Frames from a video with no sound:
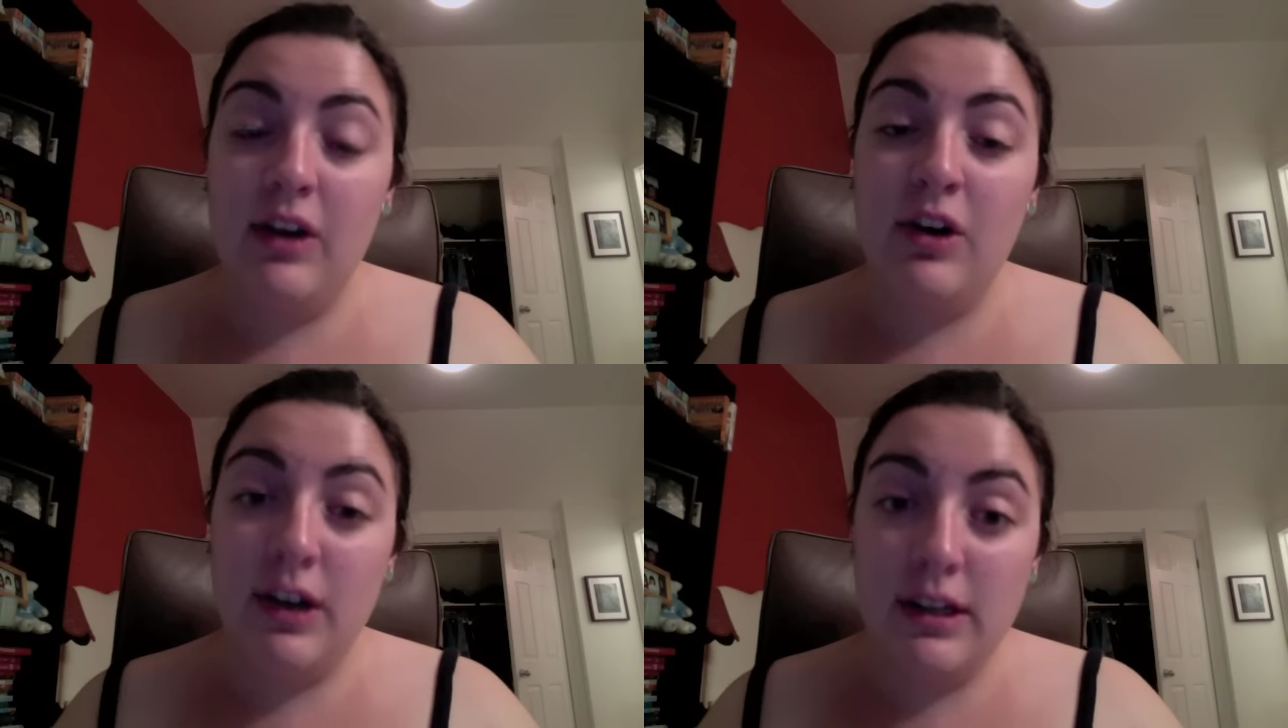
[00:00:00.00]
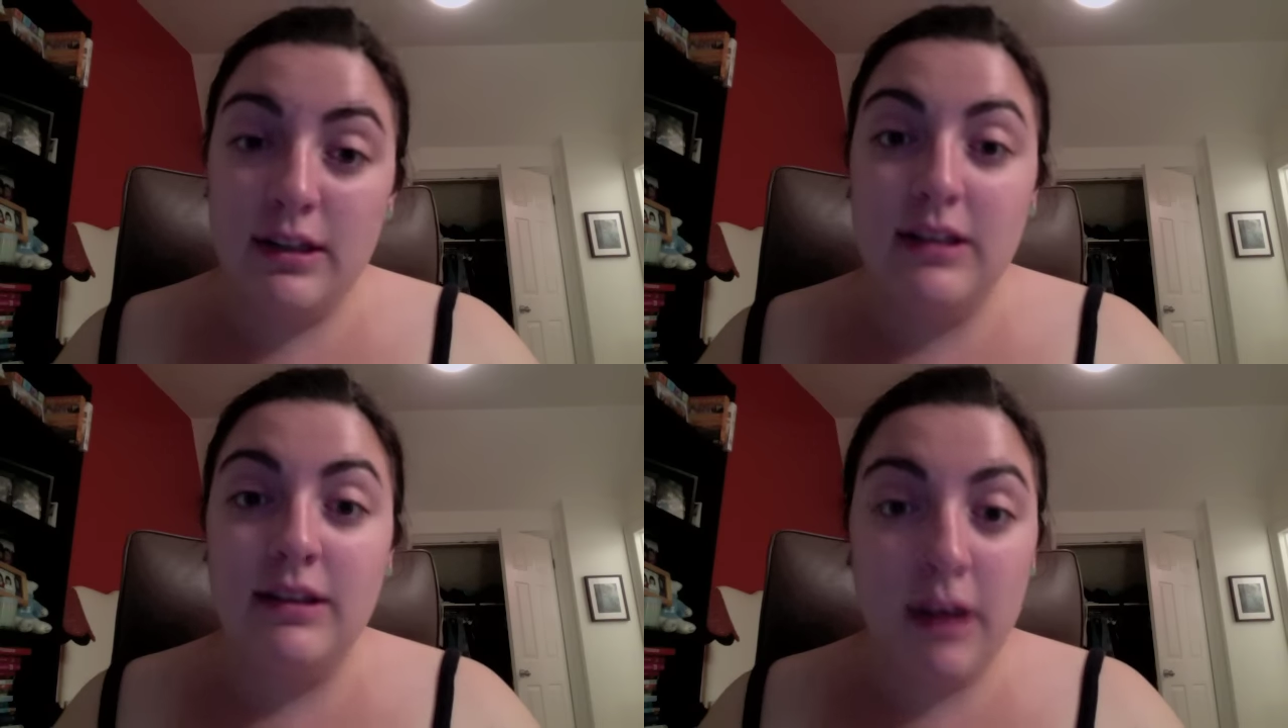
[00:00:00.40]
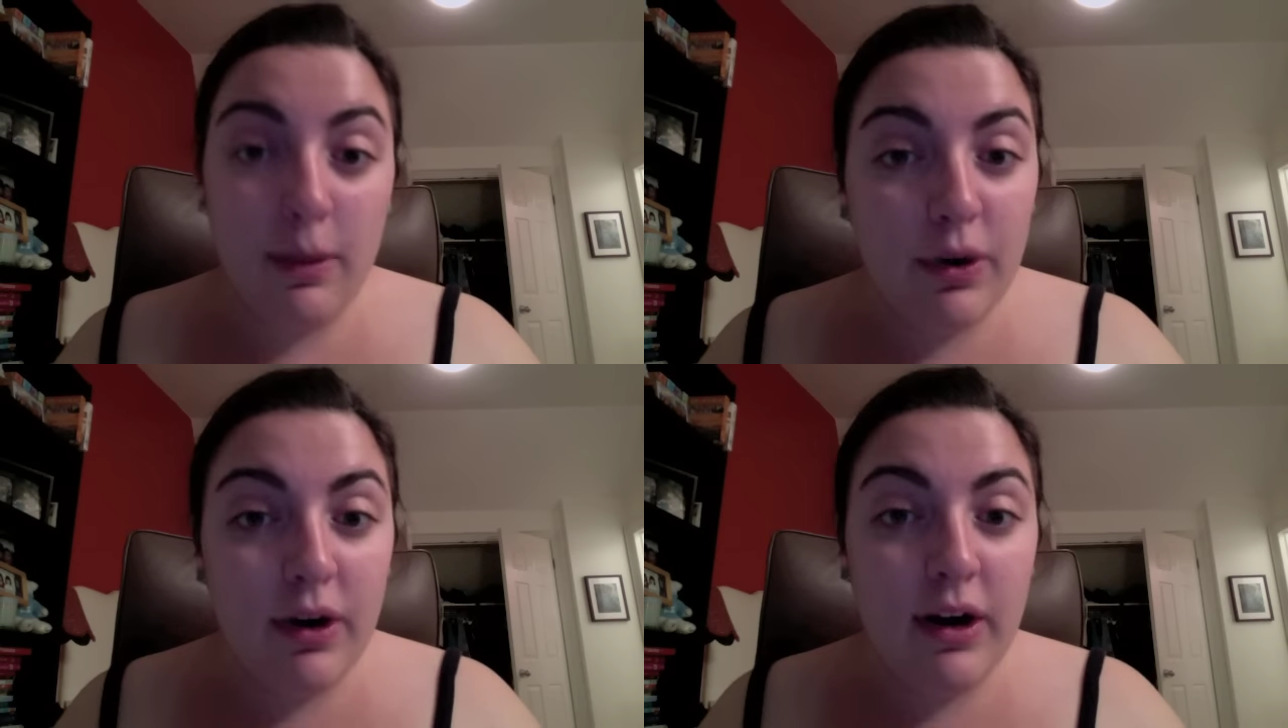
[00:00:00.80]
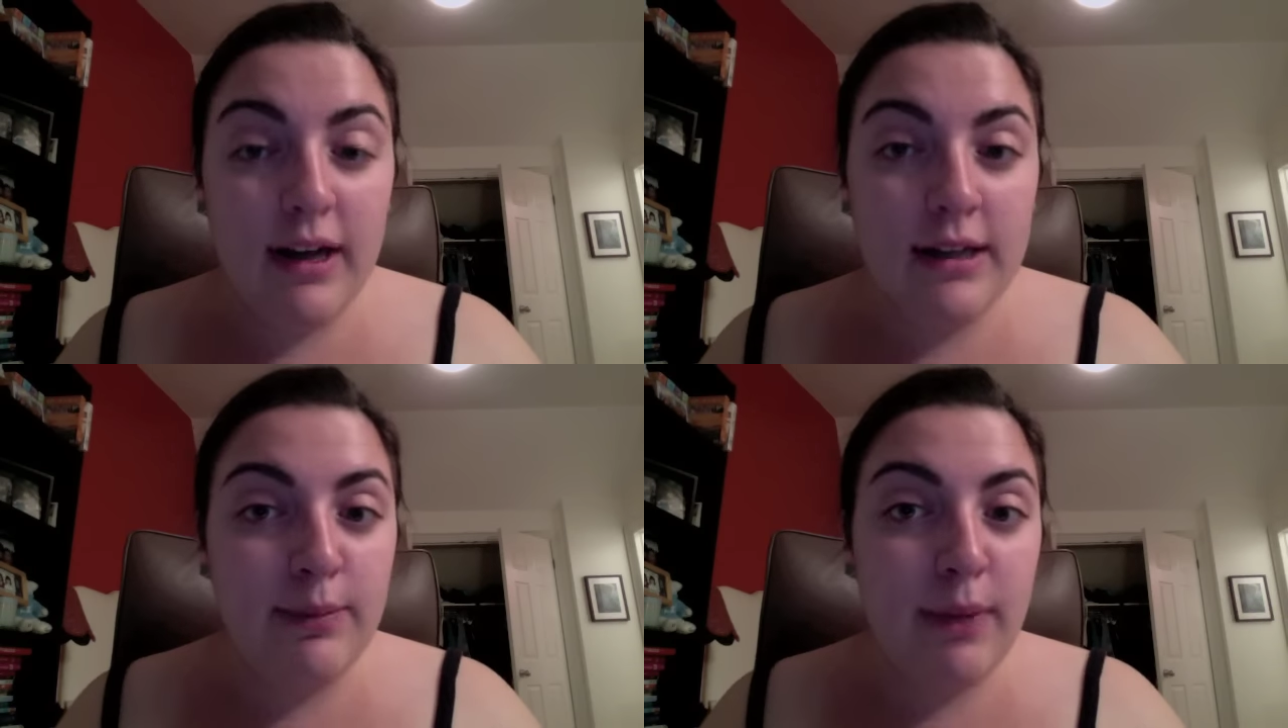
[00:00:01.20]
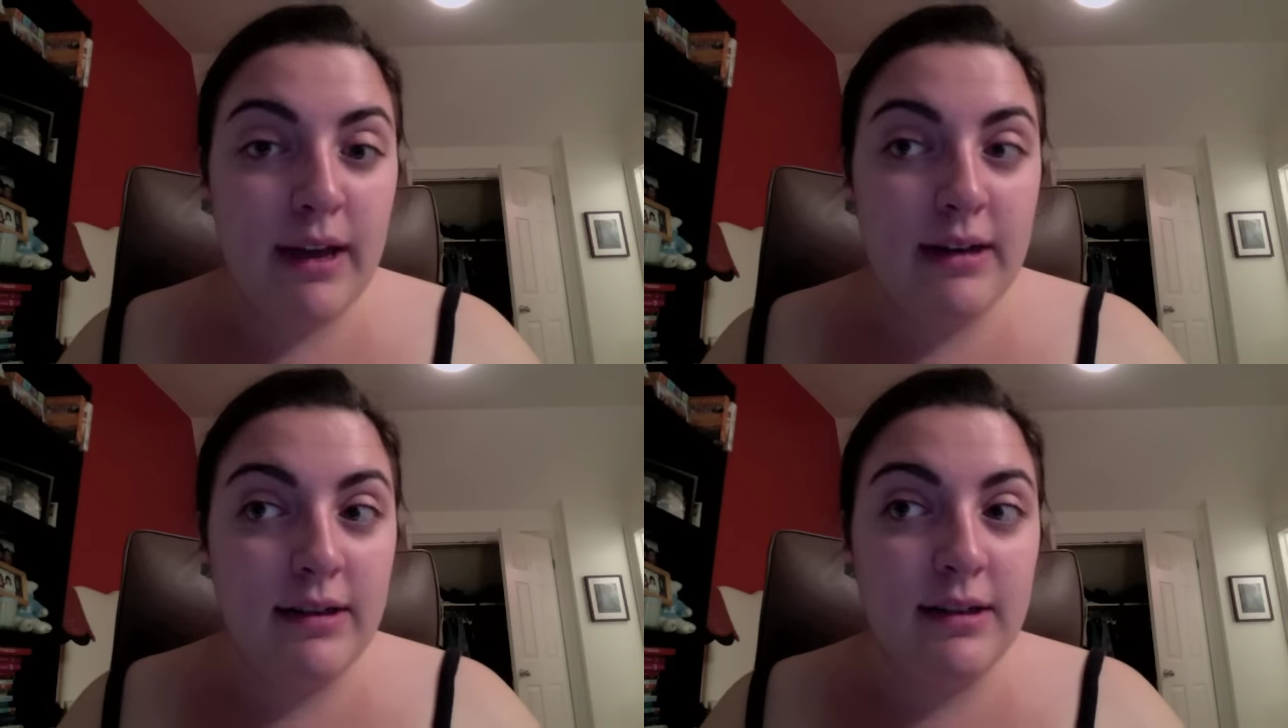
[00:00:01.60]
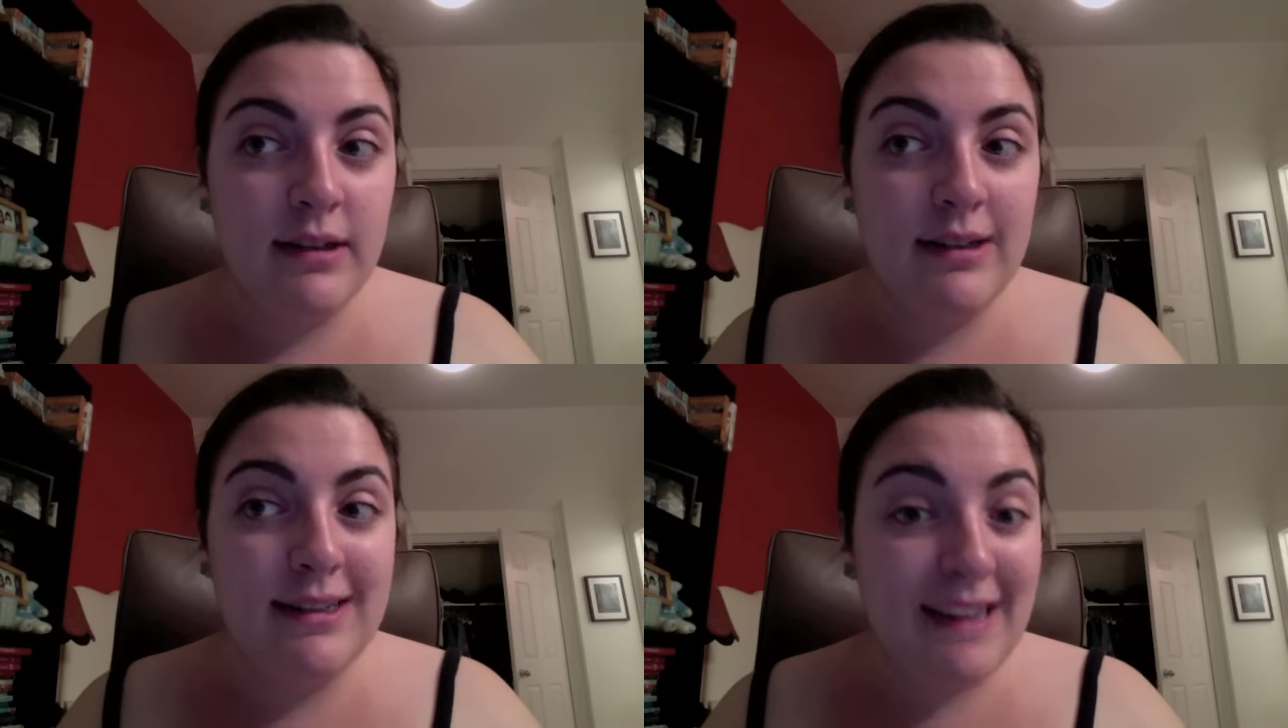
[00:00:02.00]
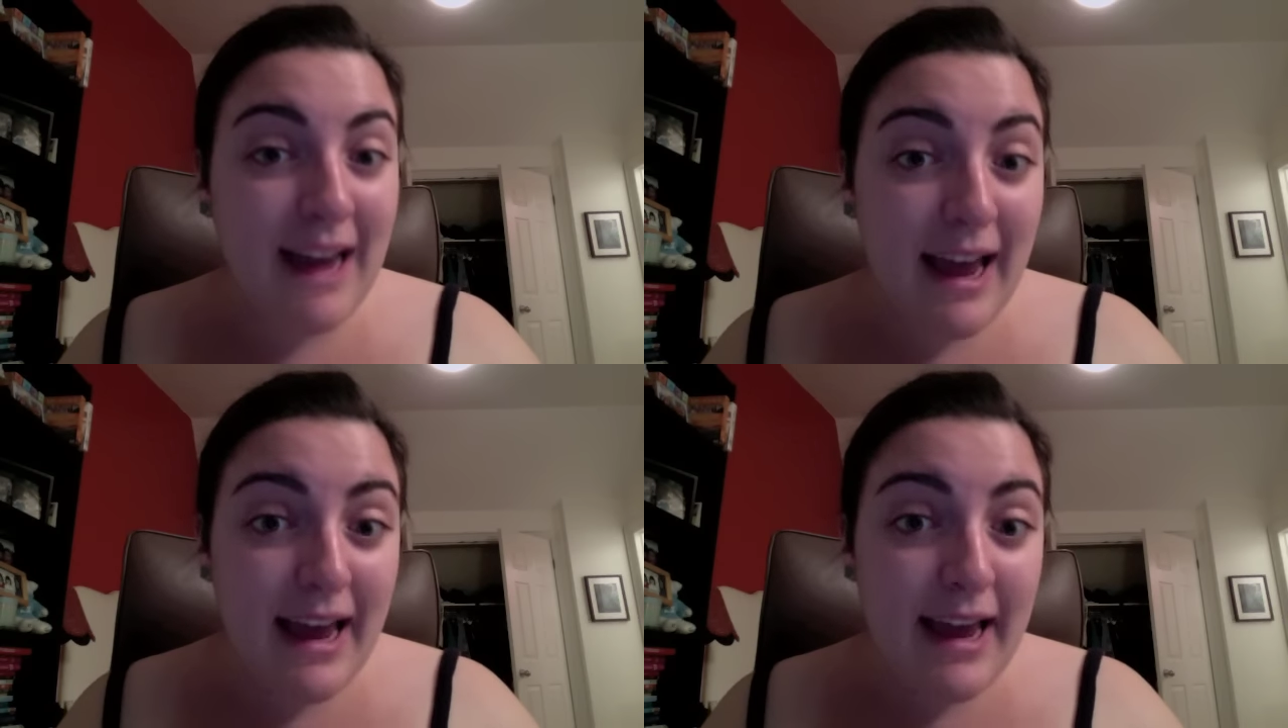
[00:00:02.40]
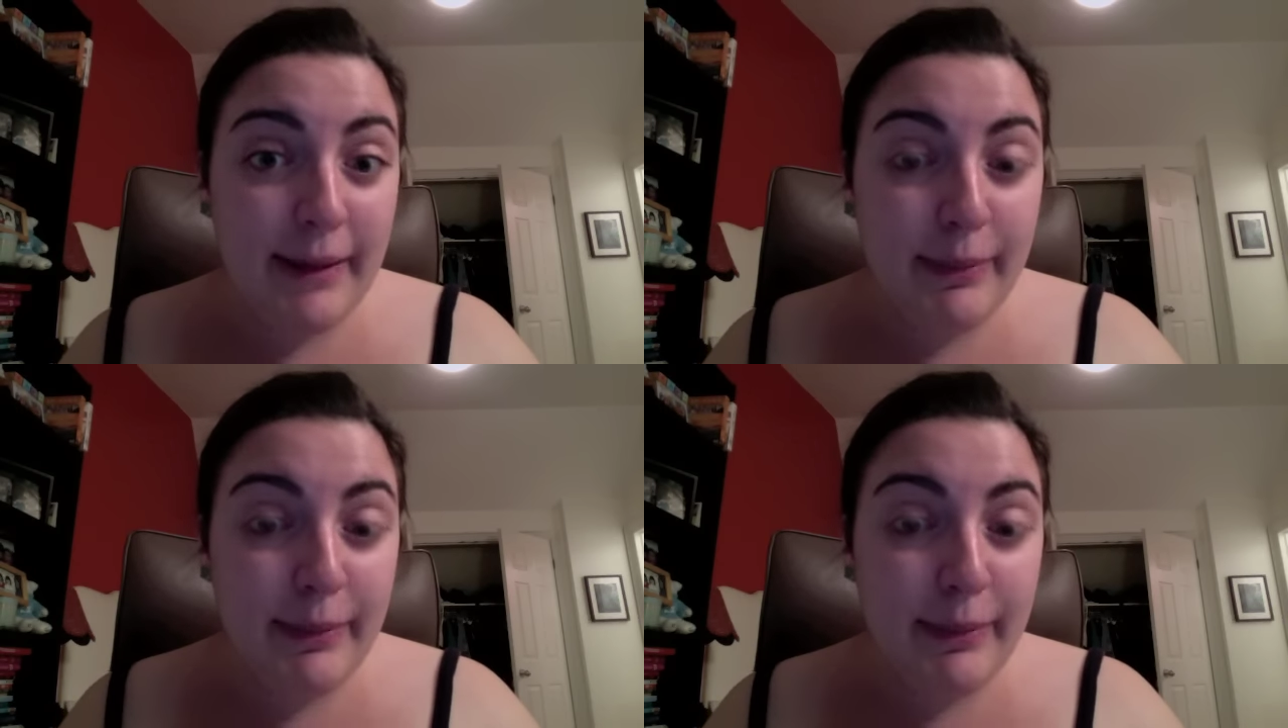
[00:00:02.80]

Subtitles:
crazy summer. I spent today